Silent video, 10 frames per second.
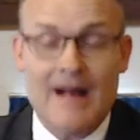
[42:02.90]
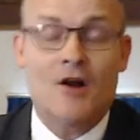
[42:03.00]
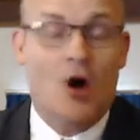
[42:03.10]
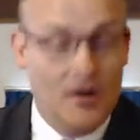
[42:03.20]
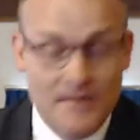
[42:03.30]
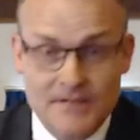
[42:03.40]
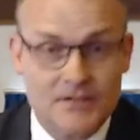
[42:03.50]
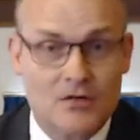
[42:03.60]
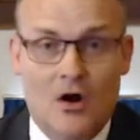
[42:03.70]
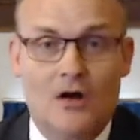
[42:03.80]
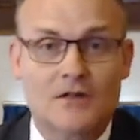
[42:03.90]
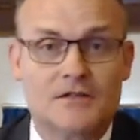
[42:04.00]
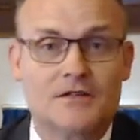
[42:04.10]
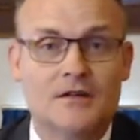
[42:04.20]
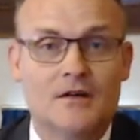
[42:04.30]
on this
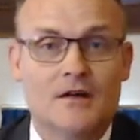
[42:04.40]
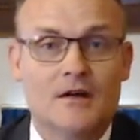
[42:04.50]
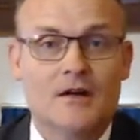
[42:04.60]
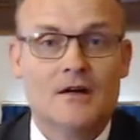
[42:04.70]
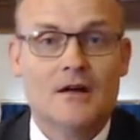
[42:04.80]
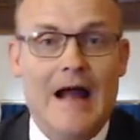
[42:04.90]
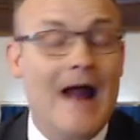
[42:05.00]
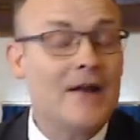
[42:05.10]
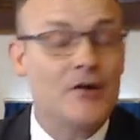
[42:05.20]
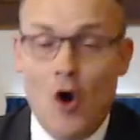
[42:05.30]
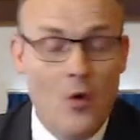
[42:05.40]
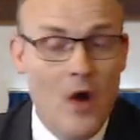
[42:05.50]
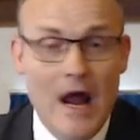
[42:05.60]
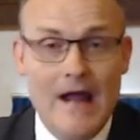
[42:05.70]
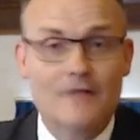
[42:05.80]
cross had no
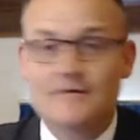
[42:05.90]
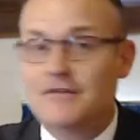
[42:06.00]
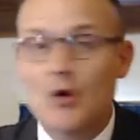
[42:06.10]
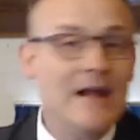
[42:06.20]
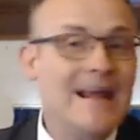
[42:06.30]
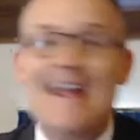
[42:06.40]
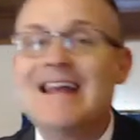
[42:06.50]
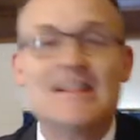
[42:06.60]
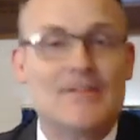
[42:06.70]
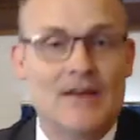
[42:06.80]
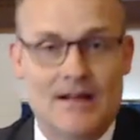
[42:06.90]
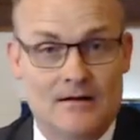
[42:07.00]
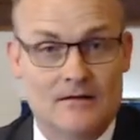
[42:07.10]
way of doing anything.